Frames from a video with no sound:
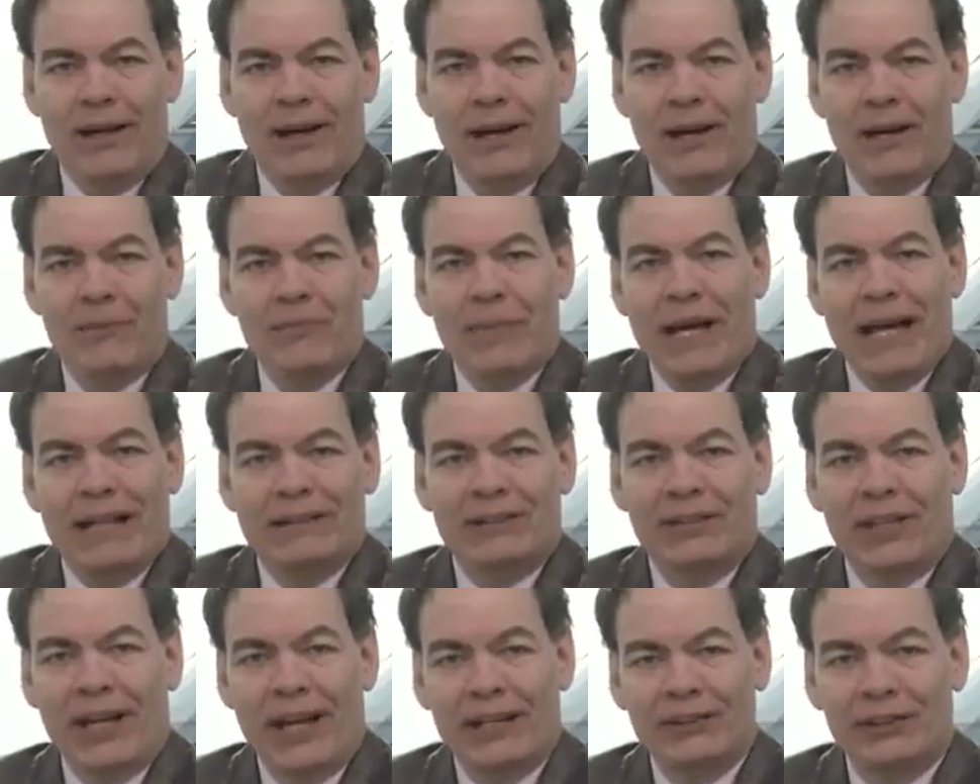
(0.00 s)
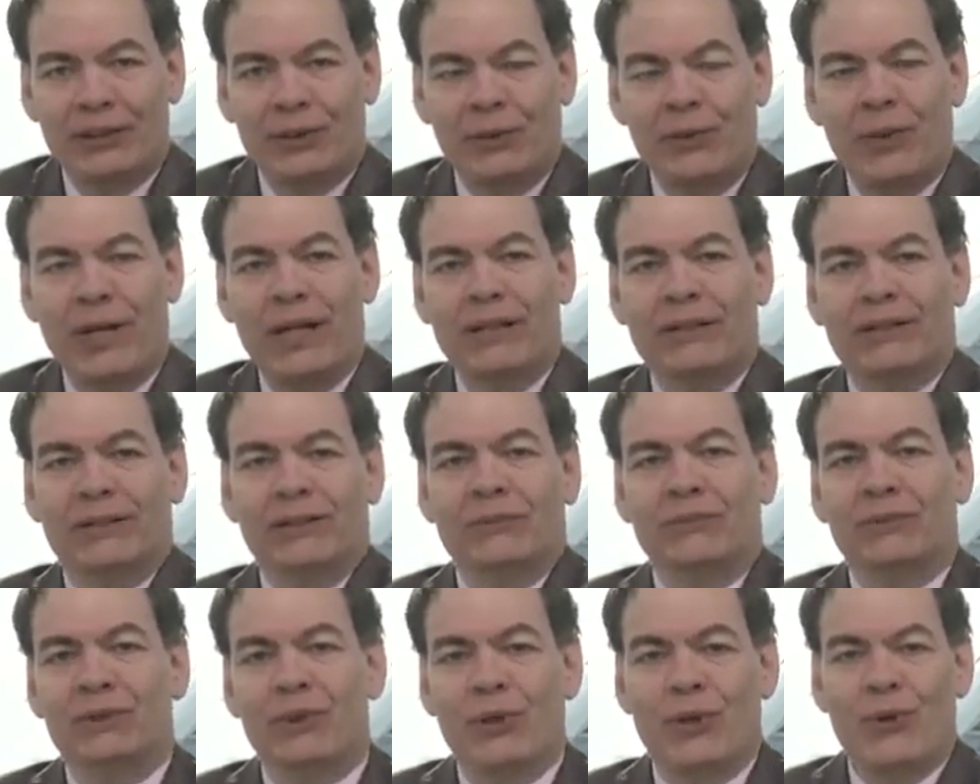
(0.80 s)
Hi, I'm Max Keiser.
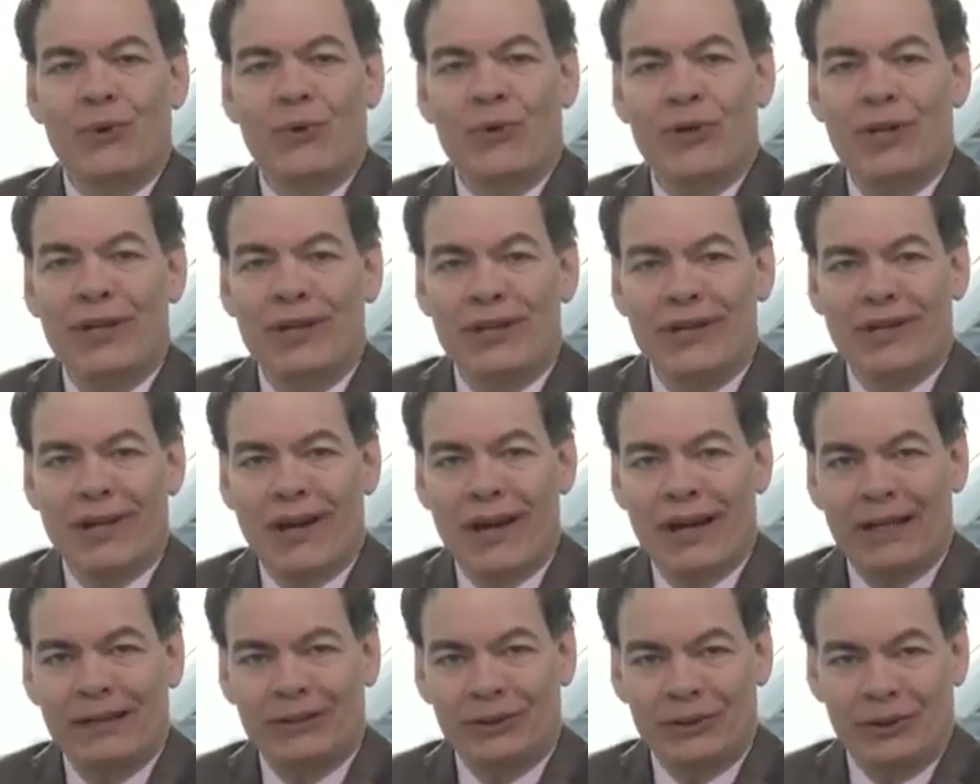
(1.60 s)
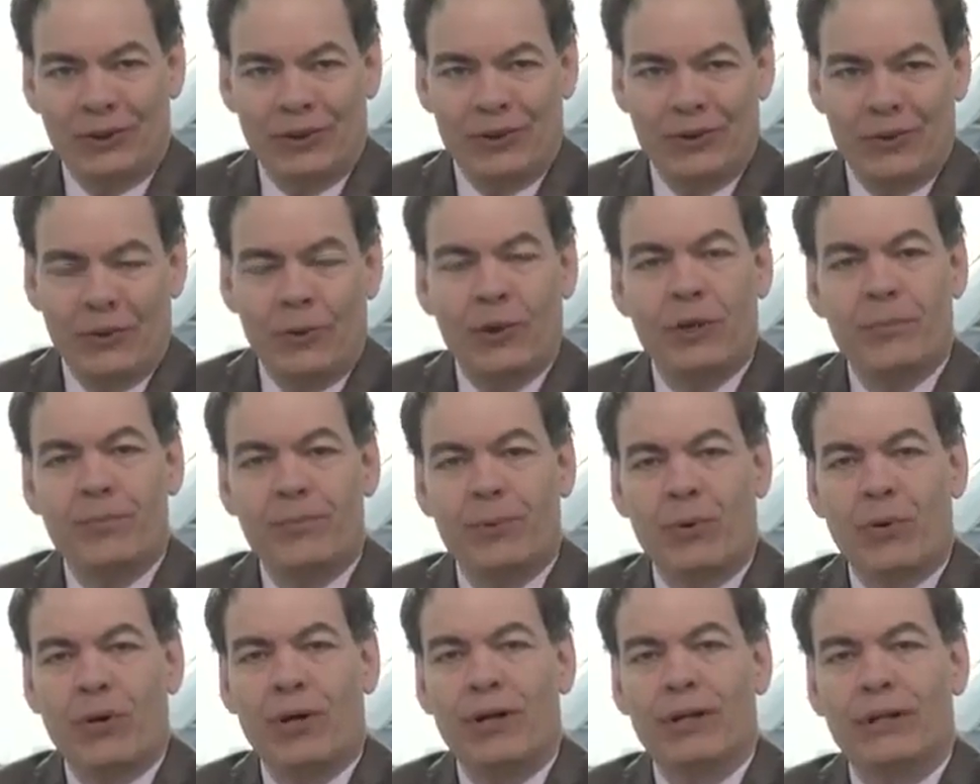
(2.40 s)
Welcome to the Keiser
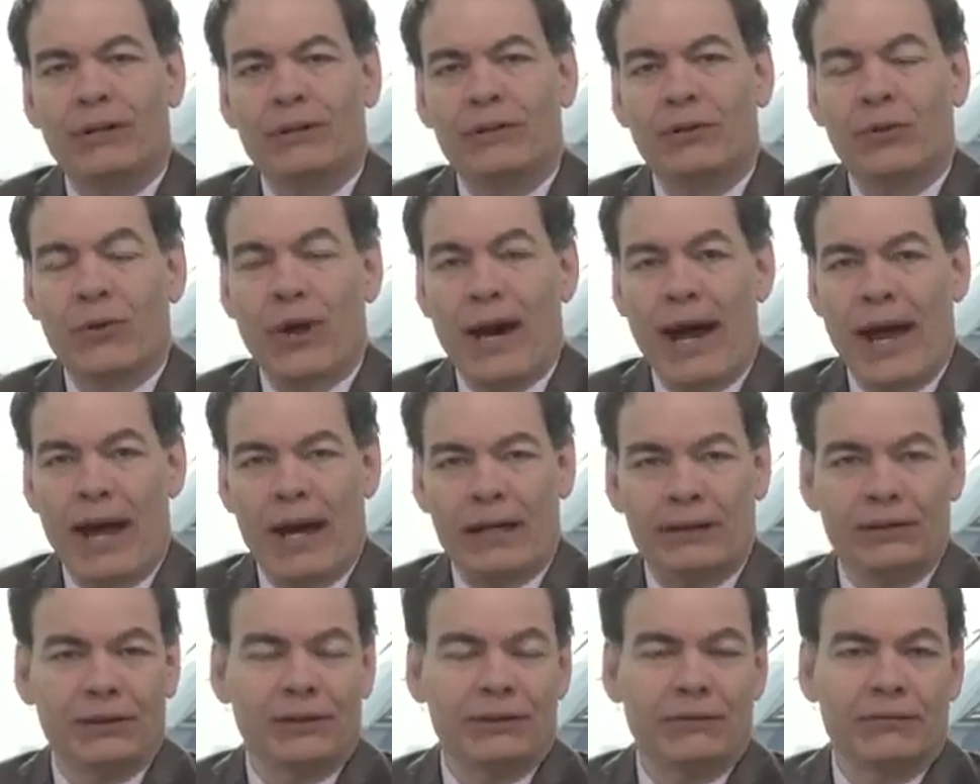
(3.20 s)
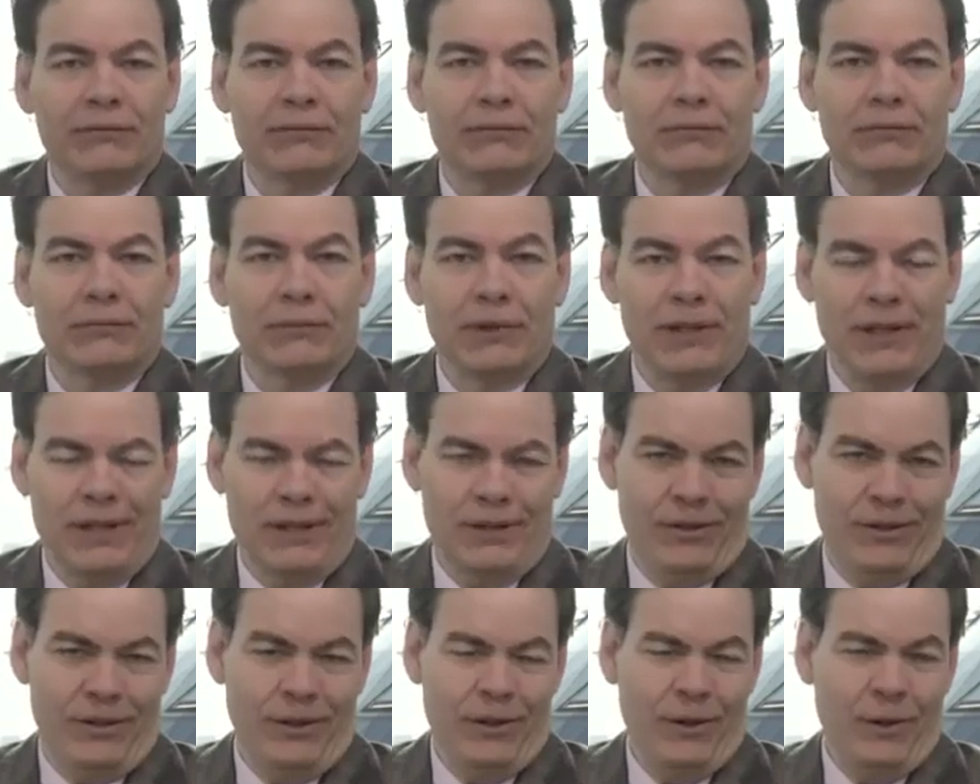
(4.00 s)
Report. Crash
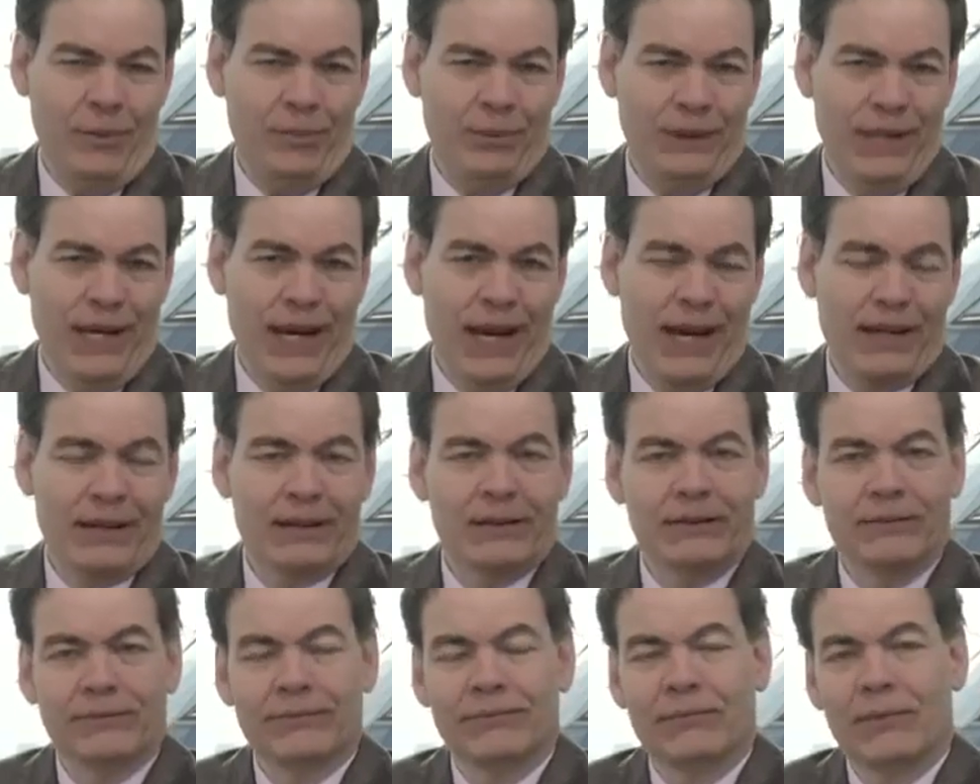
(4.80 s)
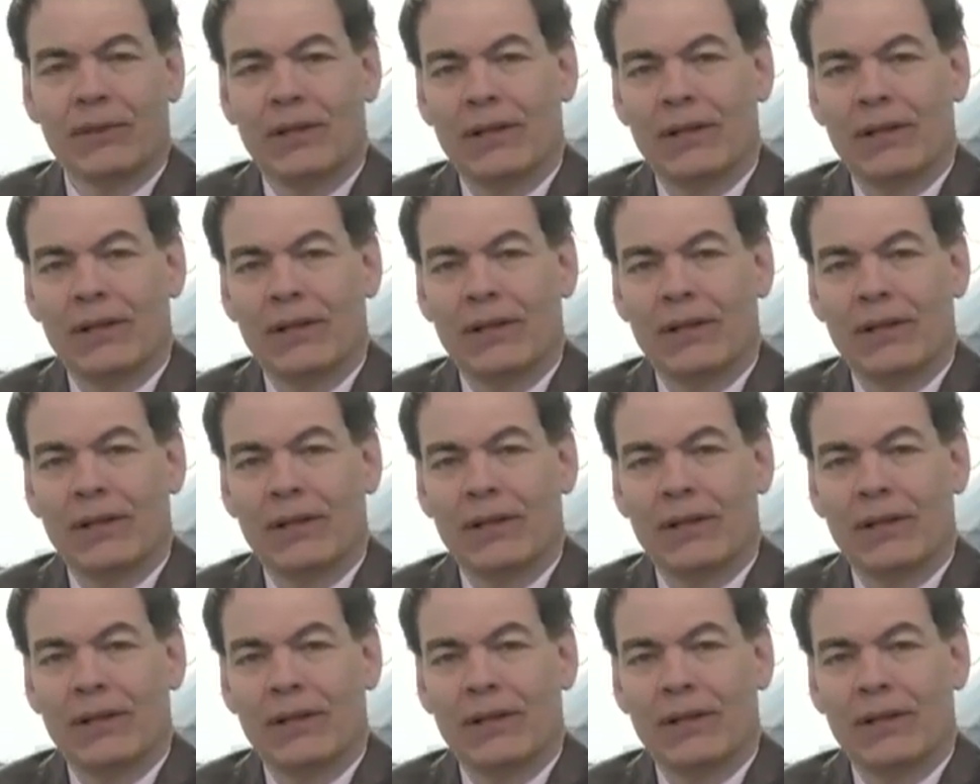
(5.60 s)
is the new black.